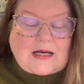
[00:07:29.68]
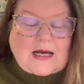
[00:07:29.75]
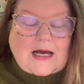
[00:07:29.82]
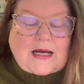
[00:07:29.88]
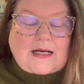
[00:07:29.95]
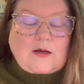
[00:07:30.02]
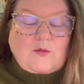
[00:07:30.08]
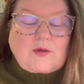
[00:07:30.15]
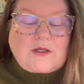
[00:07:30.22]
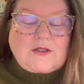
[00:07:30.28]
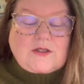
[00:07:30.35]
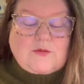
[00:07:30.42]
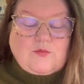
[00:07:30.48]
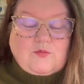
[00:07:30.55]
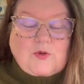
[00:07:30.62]
And it
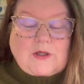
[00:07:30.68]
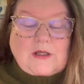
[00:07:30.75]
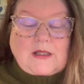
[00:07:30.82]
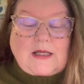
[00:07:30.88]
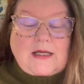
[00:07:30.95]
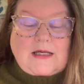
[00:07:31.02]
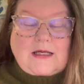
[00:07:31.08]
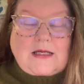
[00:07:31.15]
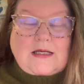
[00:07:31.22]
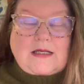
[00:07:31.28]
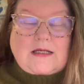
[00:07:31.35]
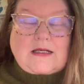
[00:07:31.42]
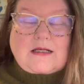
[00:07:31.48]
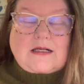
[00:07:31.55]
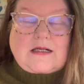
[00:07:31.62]
was
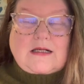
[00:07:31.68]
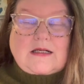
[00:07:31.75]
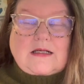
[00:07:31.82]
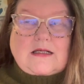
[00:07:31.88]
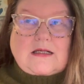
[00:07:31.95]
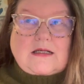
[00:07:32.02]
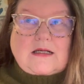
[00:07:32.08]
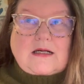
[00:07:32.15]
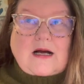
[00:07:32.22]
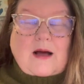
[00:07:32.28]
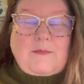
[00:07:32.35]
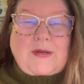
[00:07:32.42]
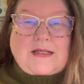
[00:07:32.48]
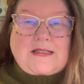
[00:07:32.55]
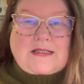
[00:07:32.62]
really a
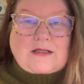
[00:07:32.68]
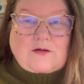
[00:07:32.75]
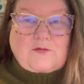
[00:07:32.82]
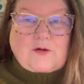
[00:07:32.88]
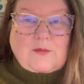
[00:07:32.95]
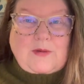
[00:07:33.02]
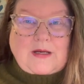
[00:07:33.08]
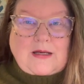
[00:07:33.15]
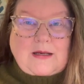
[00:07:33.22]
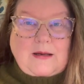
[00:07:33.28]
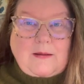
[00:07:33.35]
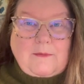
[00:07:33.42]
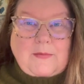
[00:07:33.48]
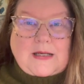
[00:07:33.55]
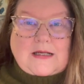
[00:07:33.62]
big deal for
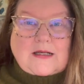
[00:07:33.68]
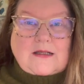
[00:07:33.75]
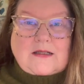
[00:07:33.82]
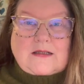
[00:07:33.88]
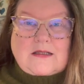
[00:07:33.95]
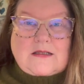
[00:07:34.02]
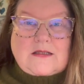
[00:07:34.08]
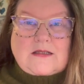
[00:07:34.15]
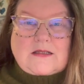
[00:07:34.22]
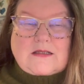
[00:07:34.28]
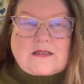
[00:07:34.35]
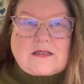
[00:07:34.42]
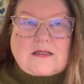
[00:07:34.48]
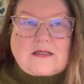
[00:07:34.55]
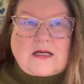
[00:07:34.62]
me
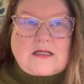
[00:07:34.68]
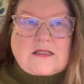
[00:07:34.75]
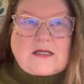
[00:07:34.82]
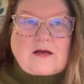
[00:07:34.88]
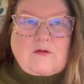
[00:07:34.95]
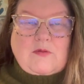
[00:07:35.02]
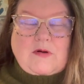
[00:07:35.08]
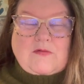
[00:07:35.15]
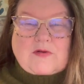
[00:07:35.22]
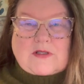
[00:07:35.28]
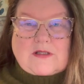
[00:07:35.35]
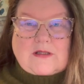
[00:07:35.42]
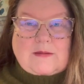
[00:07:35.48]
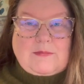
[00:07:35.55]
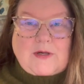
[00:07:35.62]
because, as I
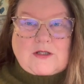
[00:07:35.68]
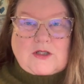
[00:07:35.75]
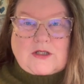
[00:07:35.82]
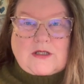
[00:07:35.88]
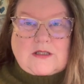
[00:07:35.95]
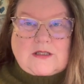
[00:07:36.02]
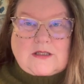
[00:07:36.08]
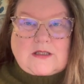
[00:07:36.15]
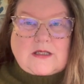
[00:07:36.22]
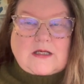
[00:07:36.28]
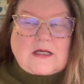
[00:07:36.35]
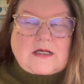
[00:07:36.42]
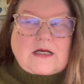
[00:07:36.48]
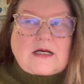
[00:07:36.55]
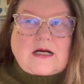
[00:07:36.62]
previously mentioned,
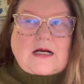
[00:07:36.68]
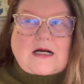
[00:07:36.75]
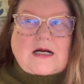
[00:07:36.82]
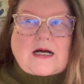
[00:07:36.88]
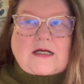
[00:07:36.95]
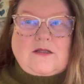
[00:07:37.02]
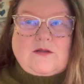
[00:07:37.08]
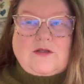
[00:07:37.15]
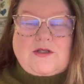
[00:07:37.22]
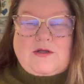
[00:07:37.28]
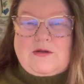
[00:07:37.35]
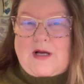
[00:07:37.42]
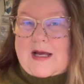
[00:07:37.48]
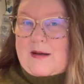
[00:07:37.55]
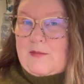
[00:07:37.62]
I don't do
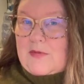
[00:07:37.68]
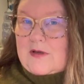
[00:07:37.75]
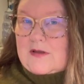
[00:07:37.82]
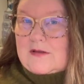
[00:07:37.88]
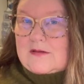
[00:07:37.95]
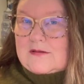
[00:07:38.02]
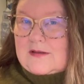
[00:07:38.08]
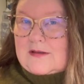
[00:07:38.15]
camera.